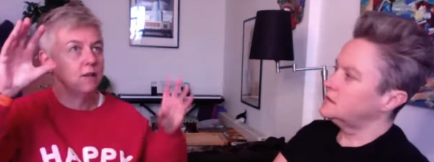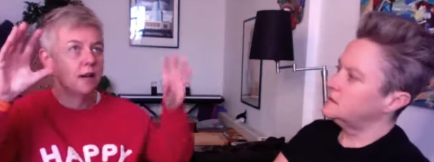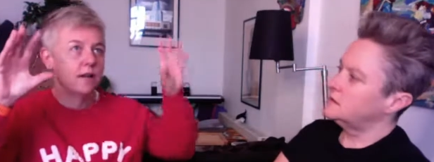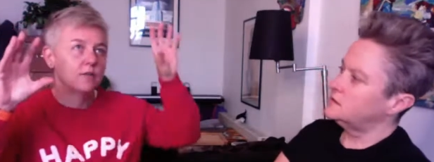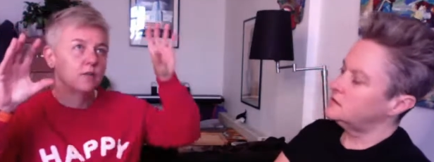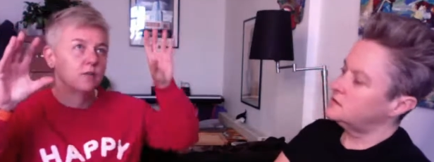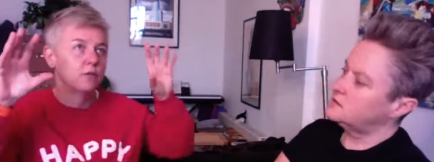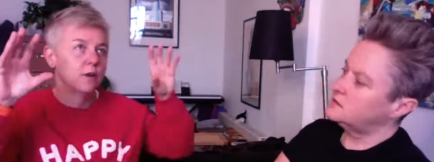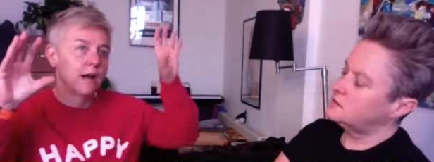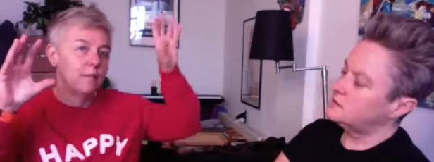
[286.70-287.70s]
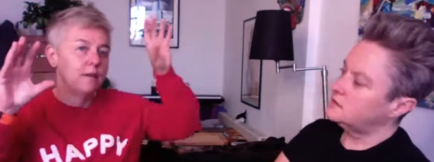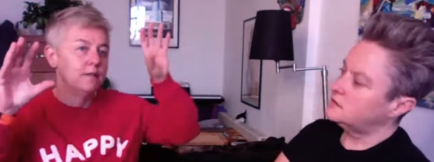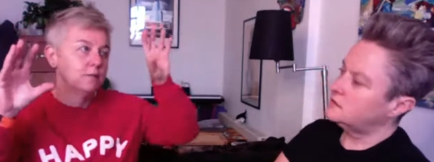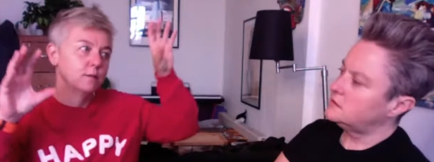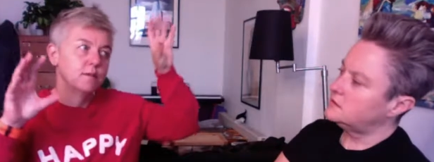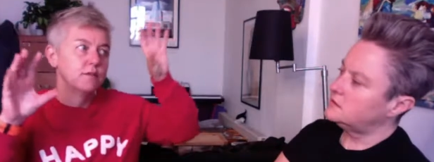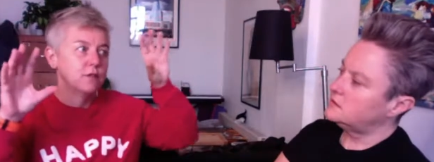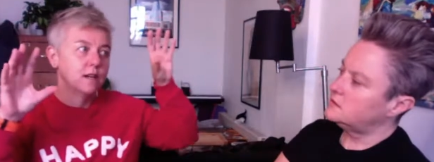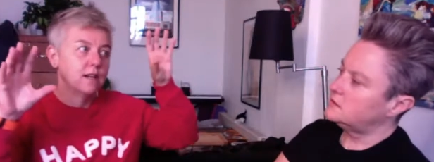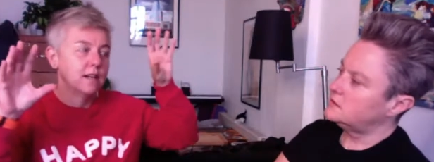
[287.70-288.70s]
Speaker 1: you had your happiness with the
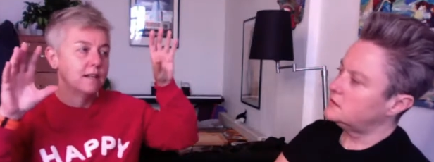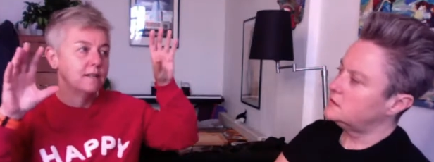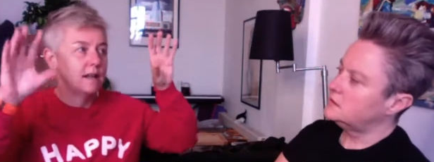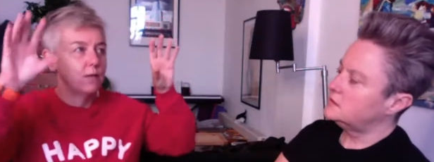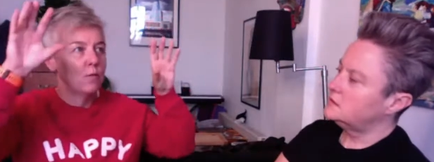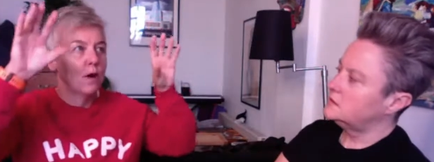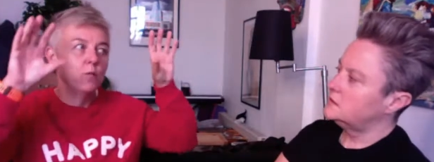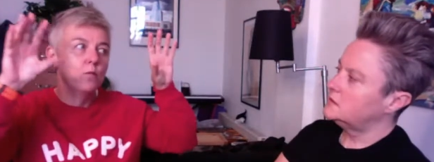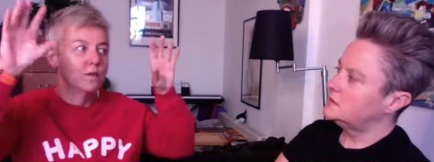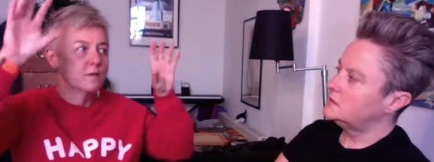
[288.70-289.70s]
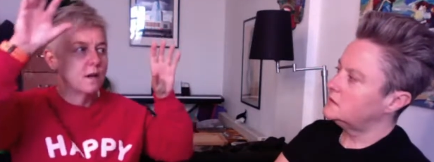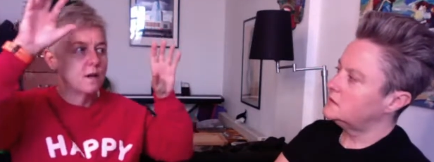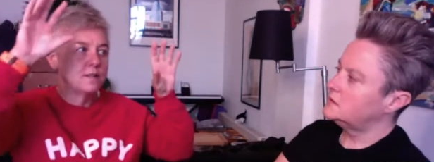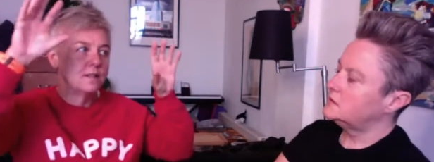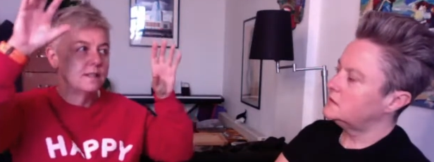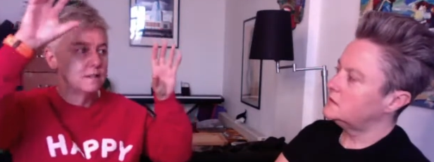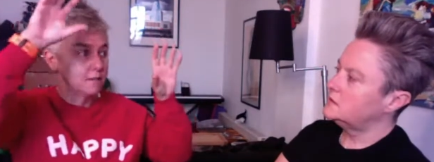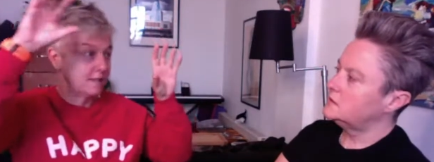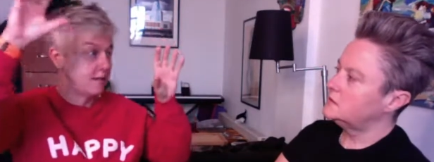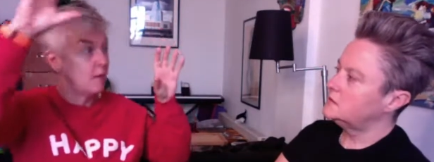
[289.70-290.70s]
drinking, and then one was starting.
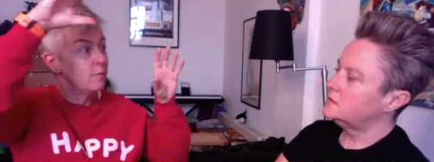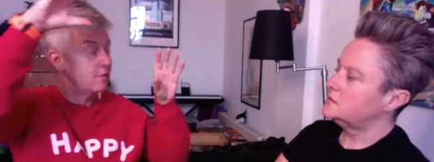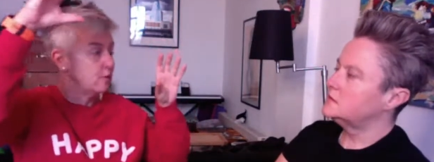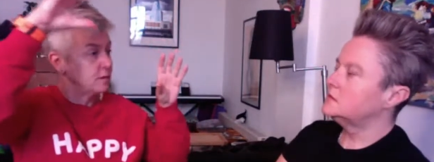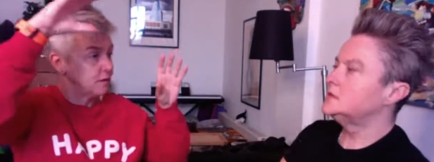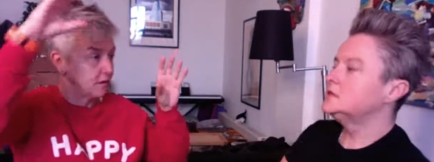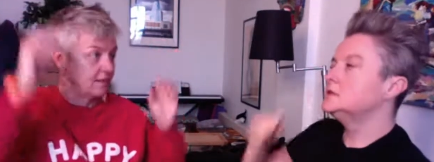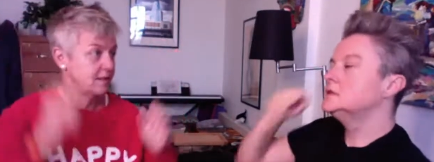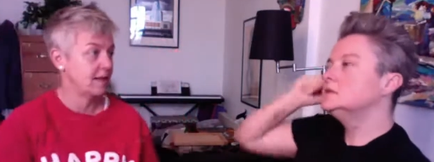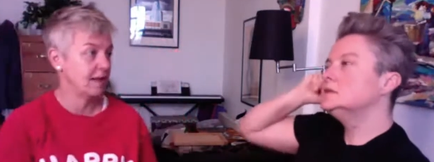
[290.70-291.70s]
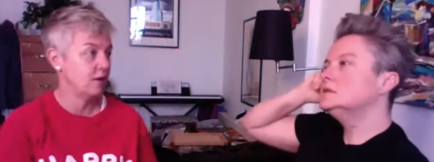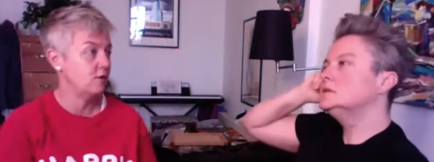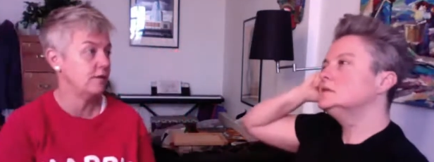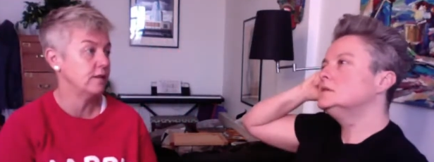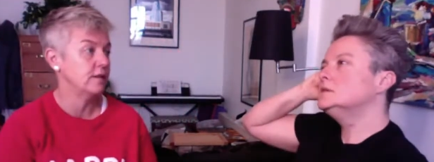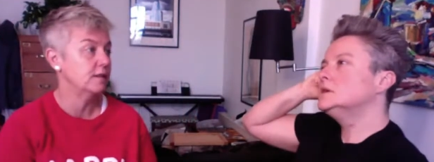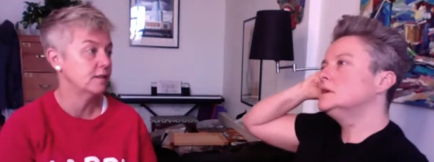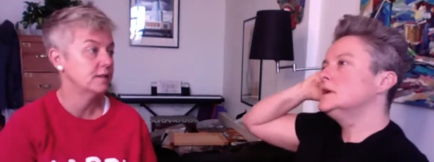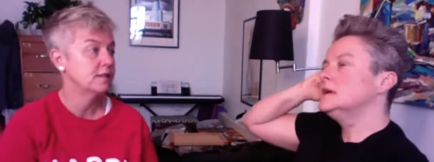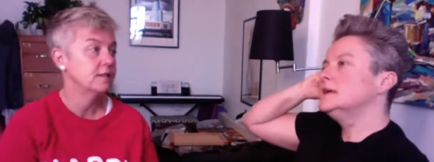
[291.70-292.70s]
The discomfort was starting to take over.
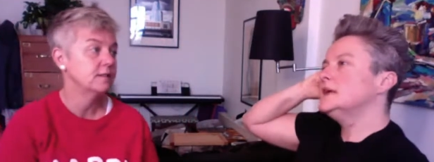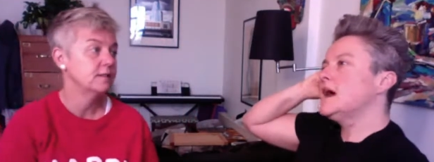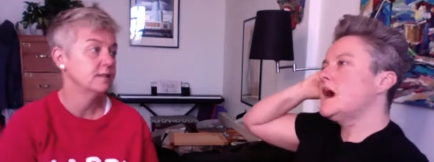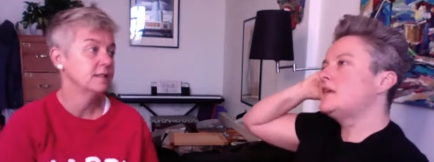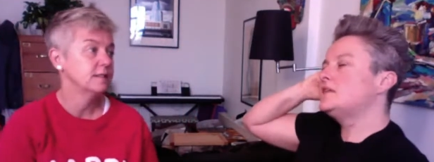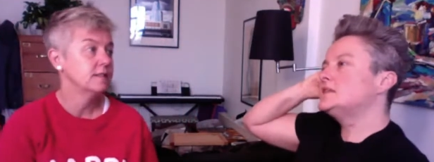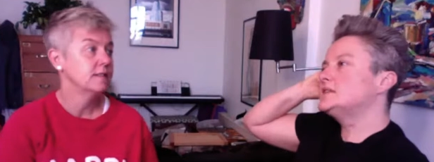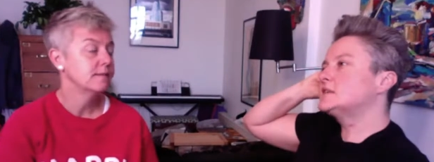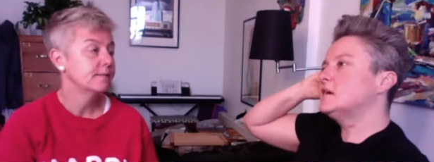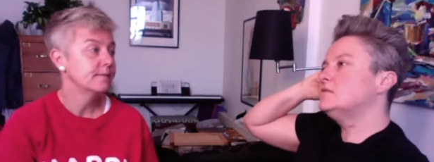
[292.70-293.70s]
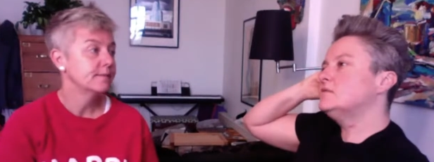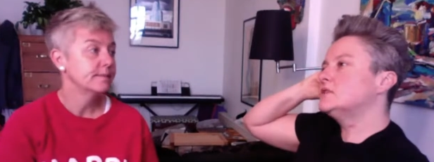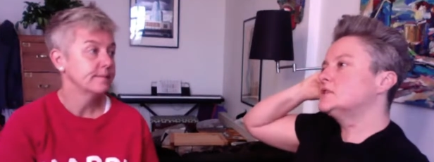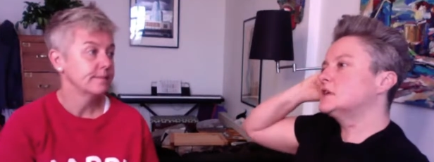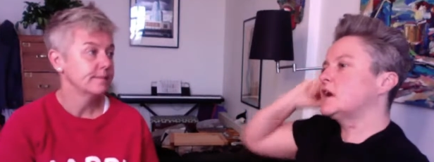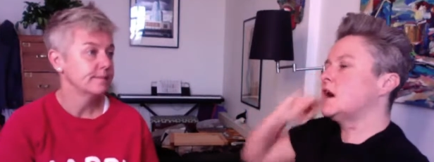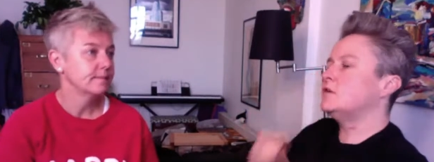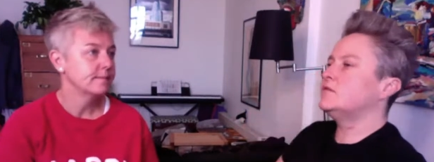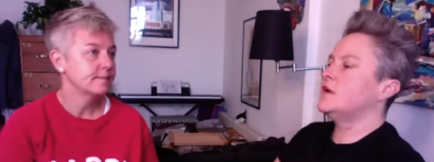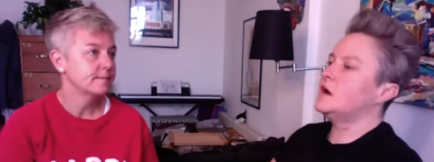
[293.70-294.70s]
Speaker 2: Yeah, I think the discomfort took
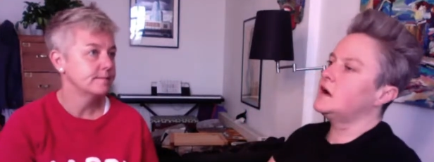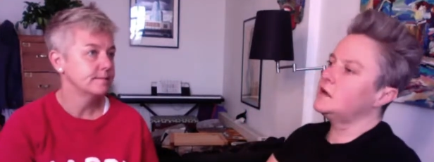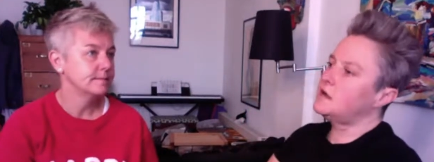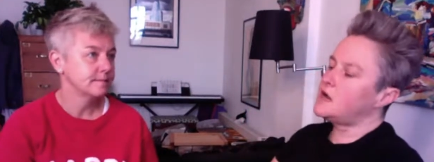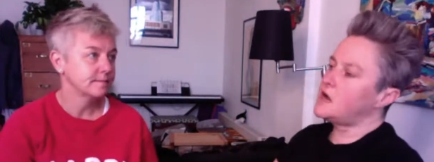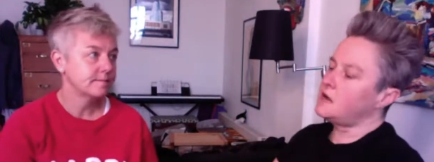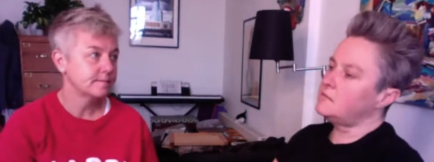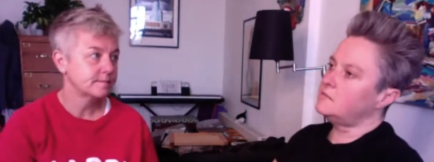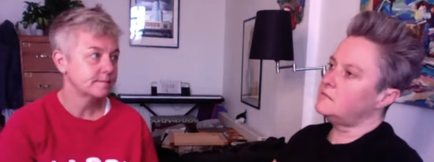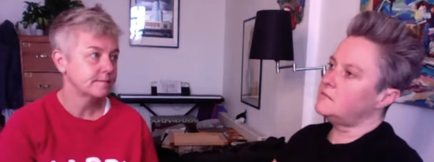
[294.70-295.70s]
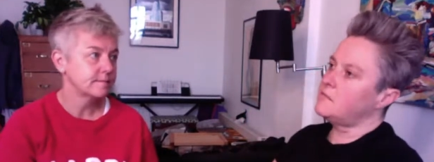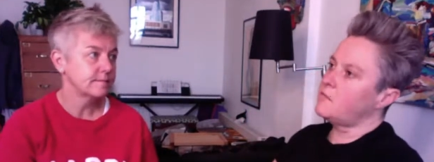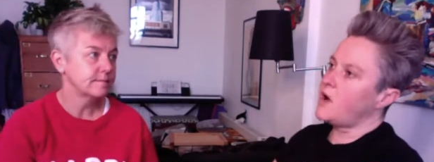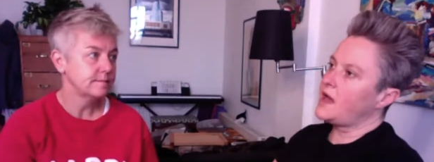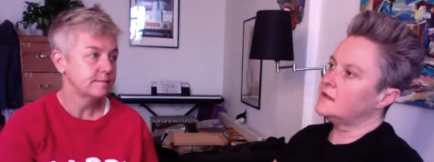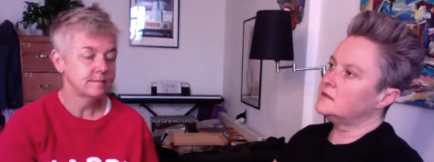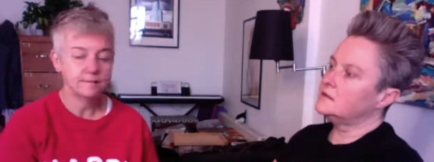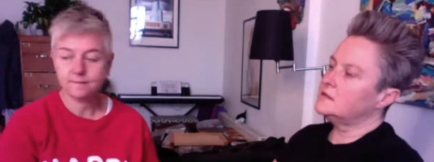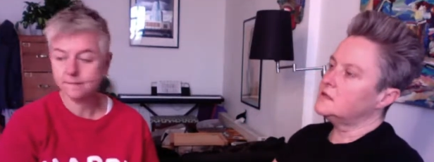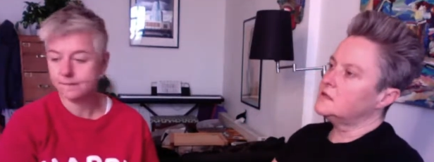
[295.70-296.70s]
over um,
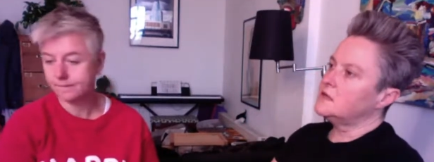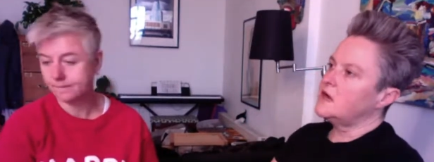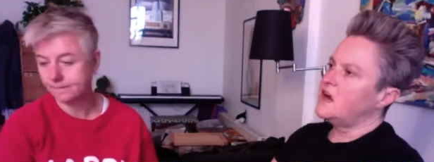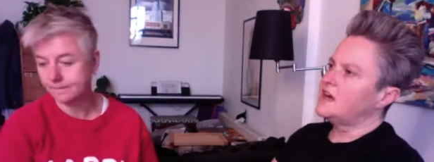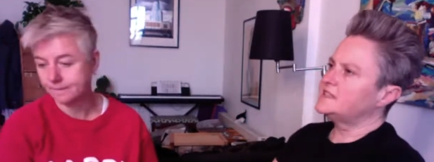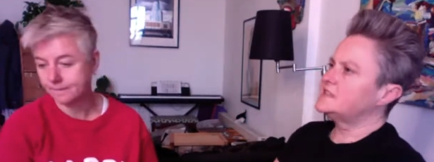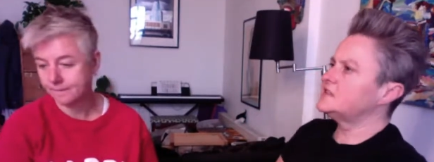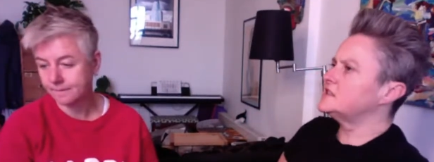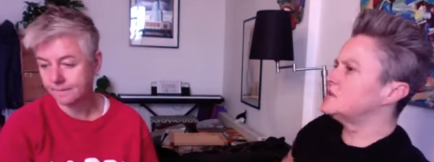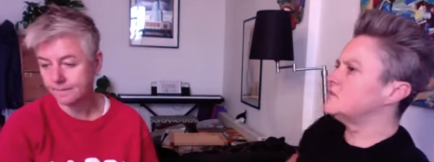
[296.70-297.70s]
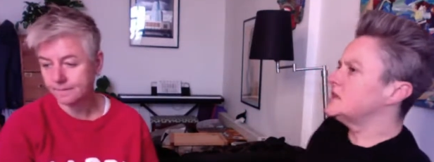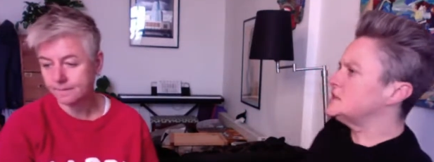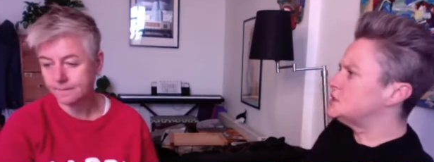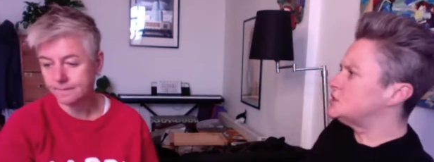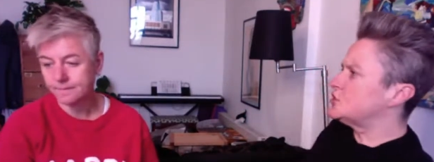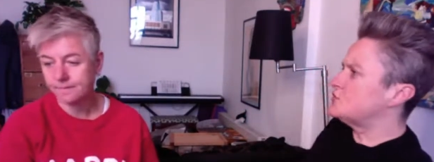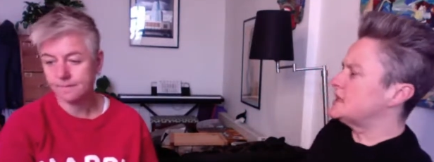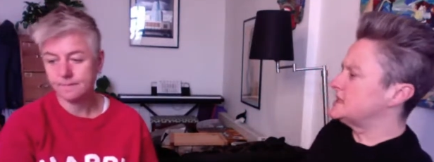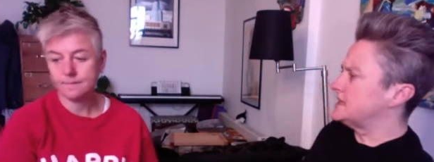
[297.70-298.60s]
when I started doing really stupid